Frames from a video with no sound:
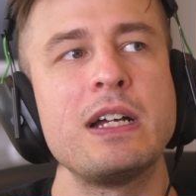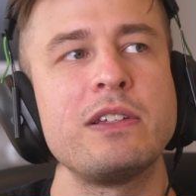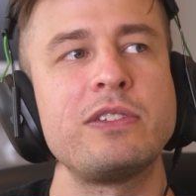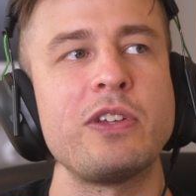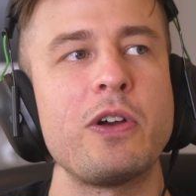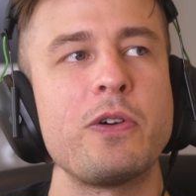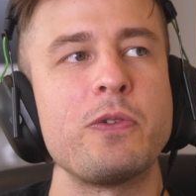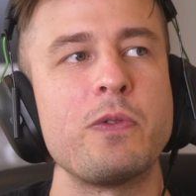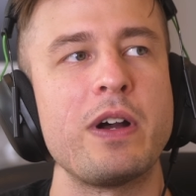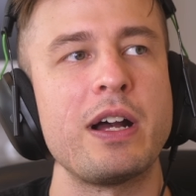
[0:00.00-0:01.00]

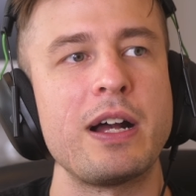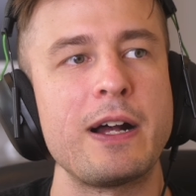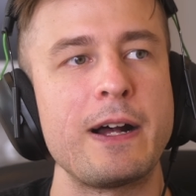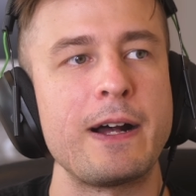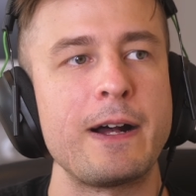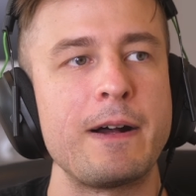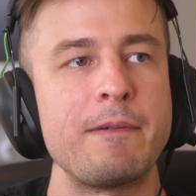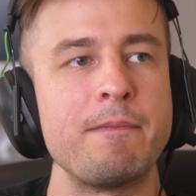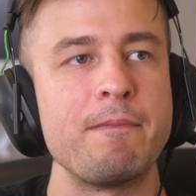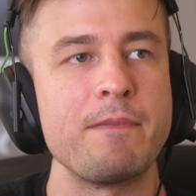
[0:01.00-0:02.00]
So
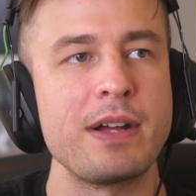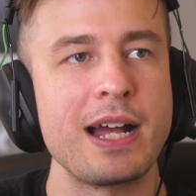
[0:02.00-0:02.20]
um